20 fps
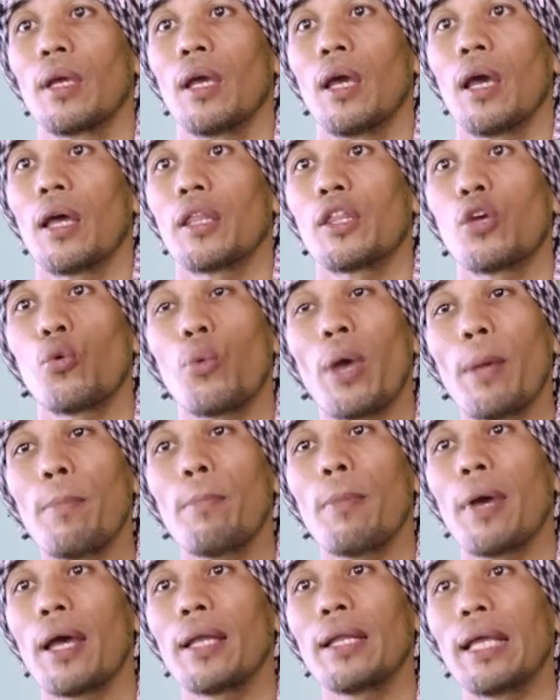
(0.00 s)
The
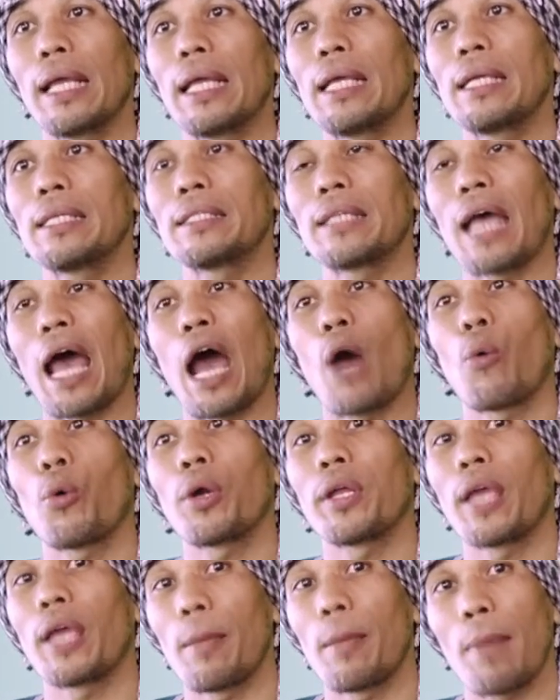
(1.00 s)
Webman is
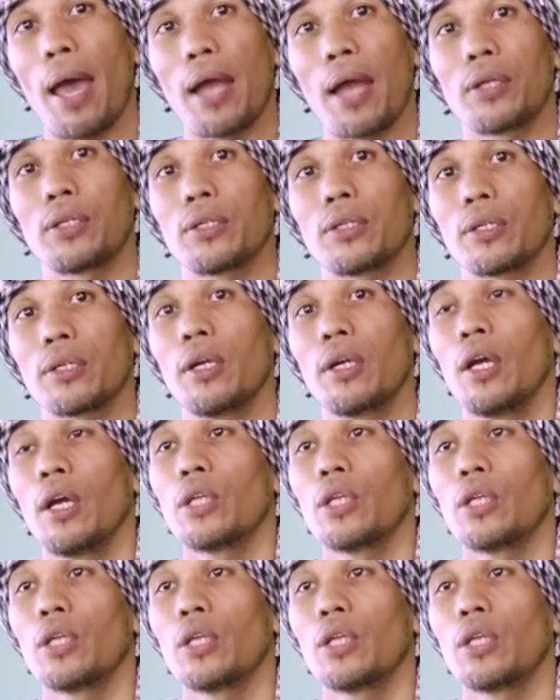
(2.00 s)
our game manager.